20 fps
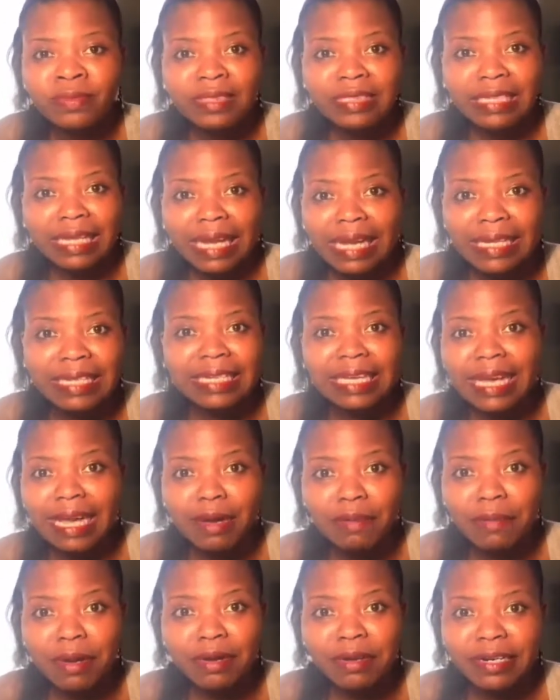And yet
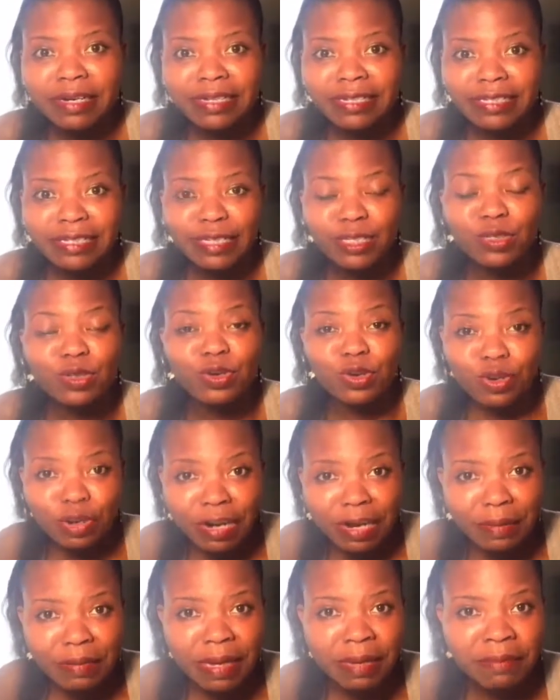Americans are
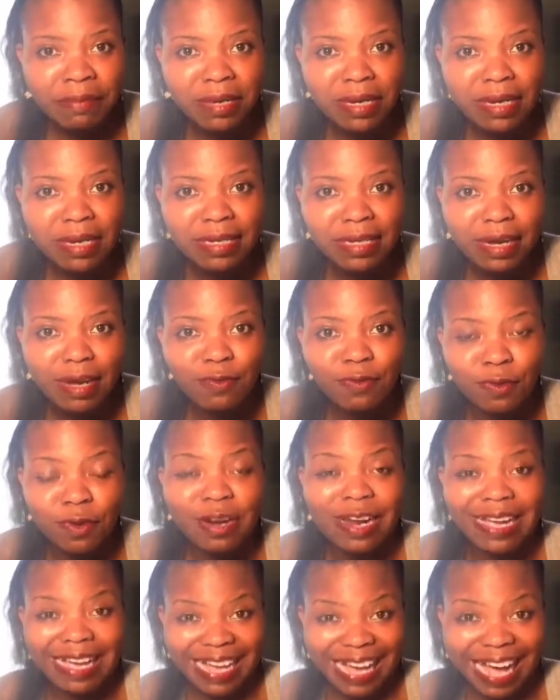screaming murder for a
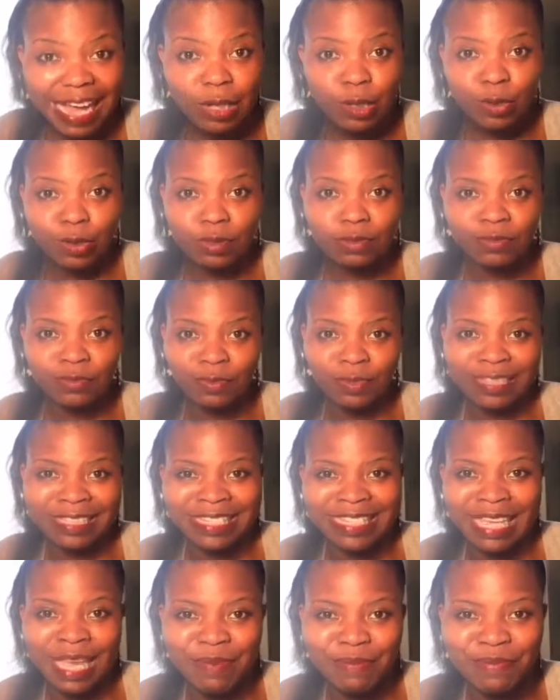gallon for the
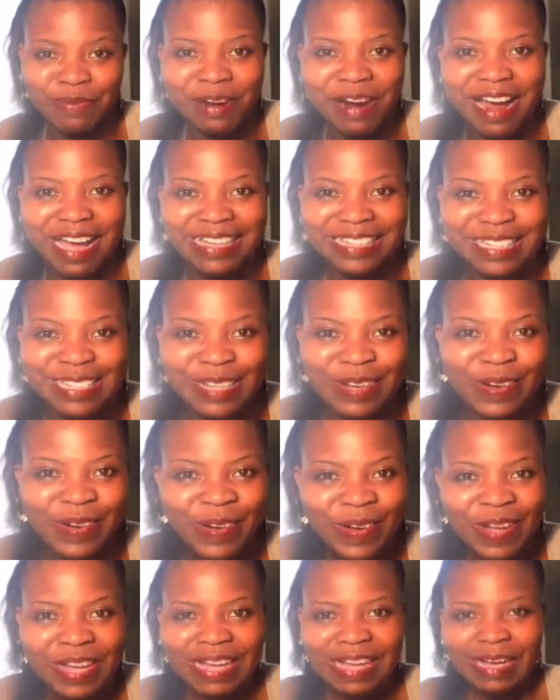same price. So
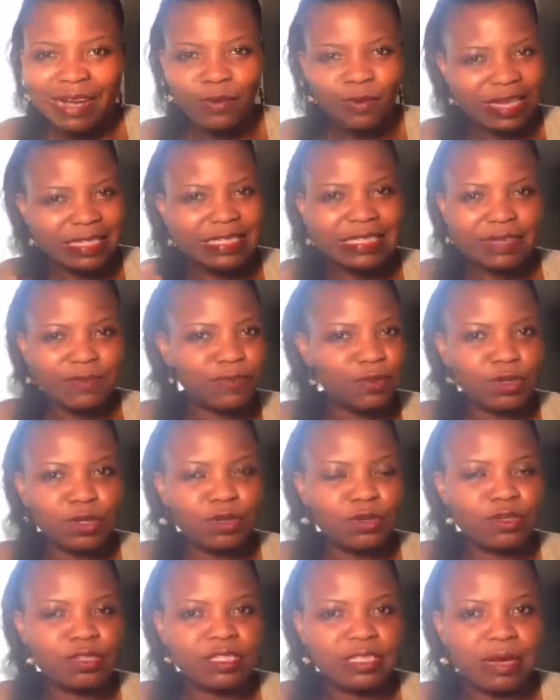what's the fuel
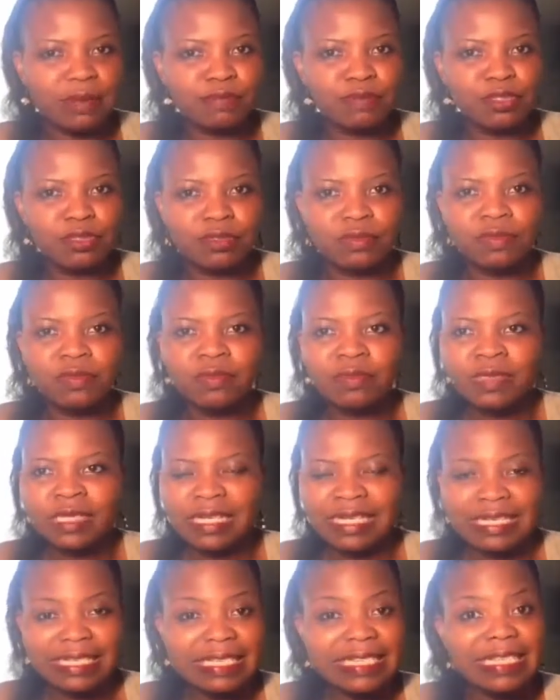consumption?
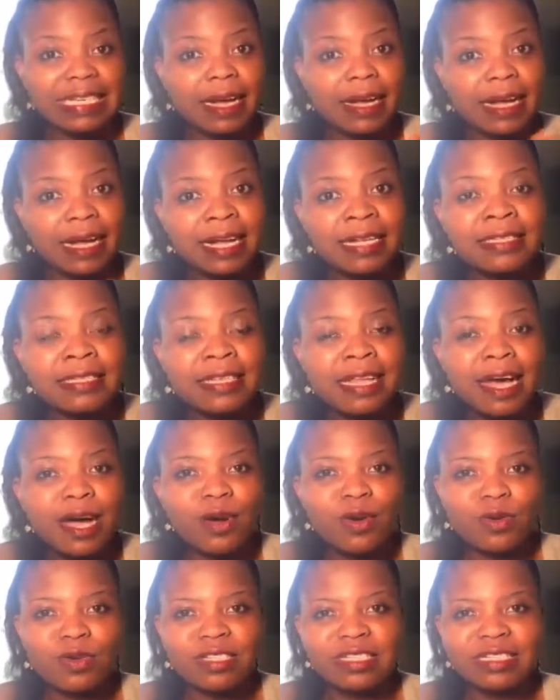Is it a Guzzler
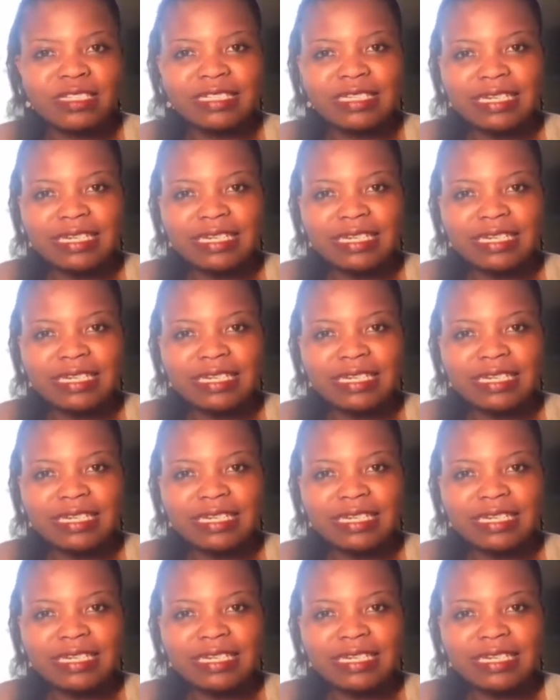or is it a